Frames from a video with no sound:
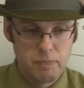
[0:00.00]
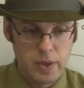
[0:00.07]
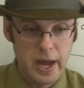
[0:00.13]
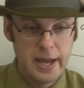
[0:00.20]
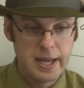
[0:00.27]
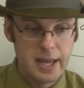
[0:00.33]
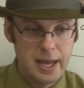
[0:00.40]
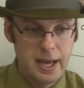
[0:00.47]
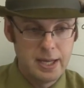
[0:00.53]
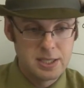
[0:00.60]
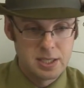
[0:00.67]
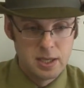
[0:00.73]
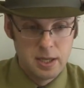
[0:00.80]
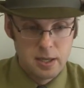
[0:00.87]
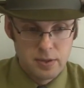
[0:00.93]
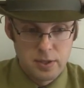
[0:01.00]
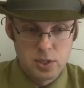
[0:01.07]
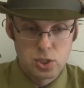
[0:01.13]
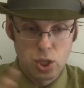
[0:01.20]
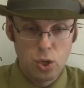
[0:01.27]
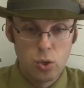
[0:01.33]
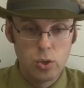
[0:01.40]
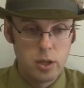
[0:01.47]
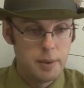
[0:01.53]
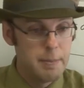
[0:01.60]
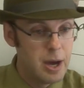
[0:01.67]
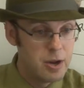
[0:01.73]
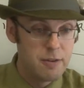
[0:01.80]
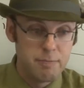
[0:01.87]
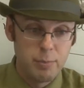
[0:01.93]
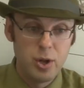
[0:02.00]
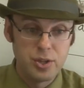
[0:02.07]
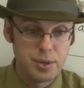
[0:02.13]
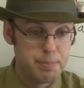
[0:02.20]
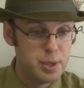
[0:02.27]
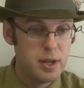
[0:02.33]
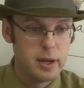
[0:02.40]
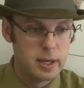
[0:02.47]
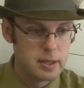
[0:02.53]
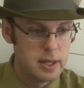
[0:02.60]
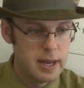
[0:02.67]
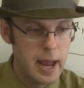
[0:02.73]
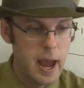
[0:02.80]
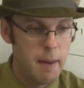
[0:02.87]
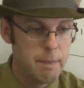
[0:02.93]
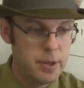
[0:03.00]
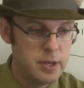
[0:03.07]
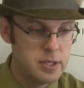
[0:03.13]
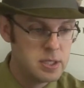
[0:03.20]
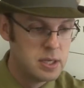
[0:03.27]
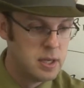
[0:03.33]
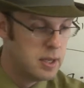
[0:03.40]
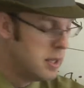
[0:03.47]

I get the total amount of multiplying that happened.